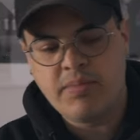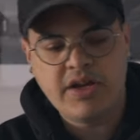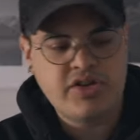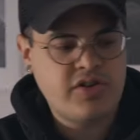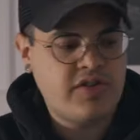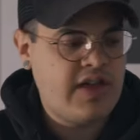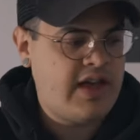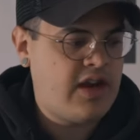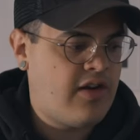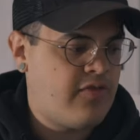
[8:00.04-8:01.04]
picture
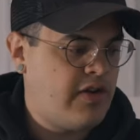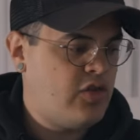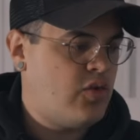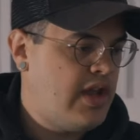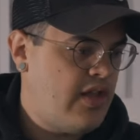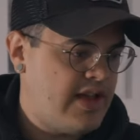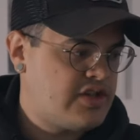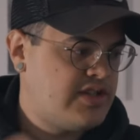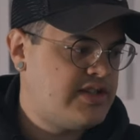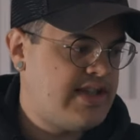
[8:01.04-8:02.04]
that our friend L'Oreal
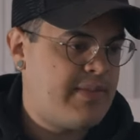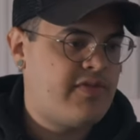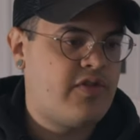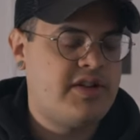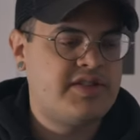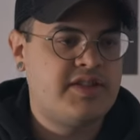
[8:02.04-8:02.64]
actually snapped for us,